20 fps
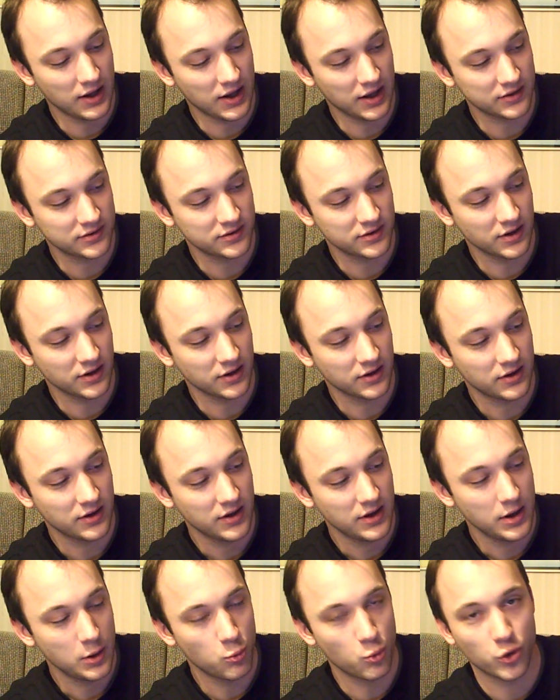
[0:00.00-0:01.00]
as a
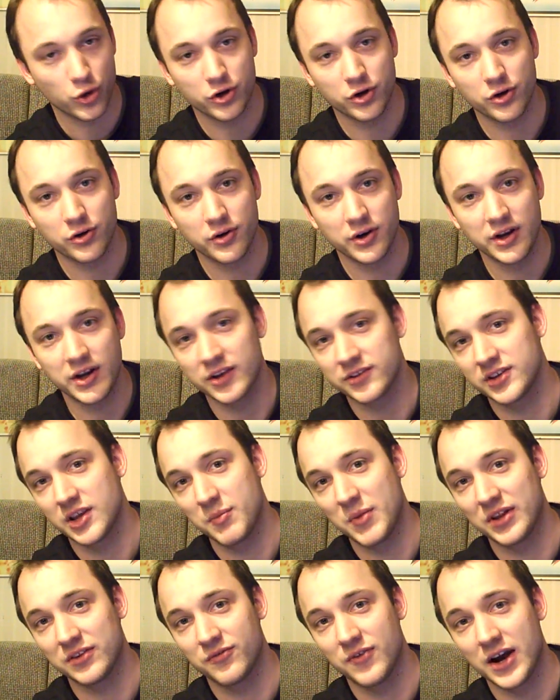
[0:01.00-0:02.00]
worker in a
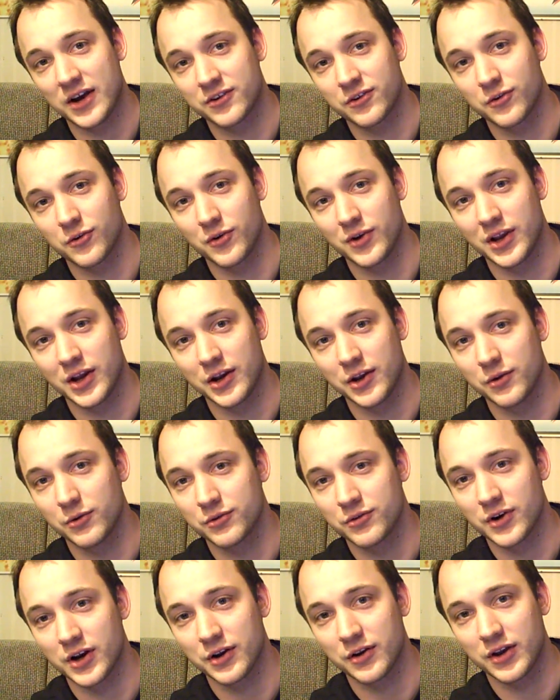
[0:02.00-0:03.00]
cement factory, and you
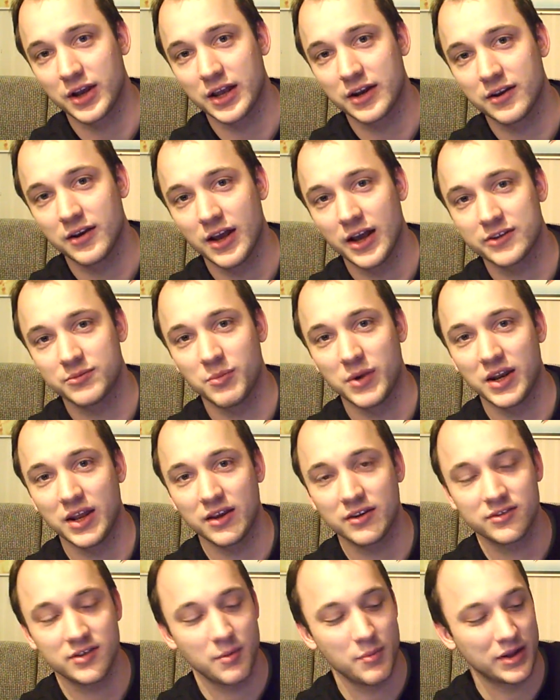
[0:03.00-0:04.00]
try to get as many
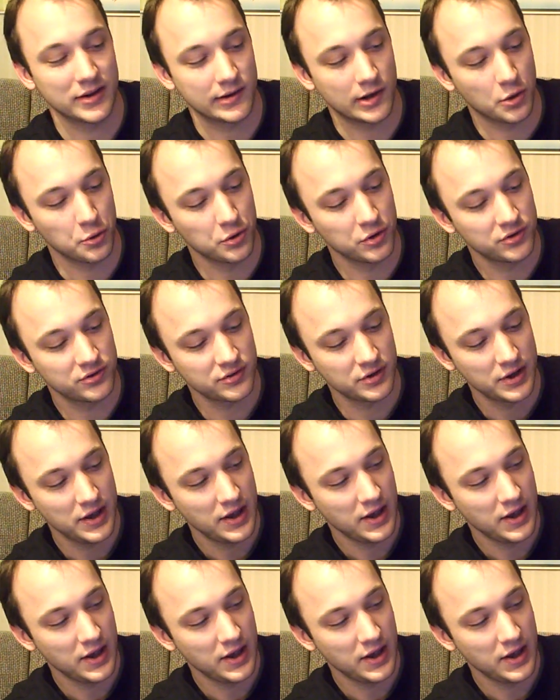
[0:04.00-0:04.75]
cement loads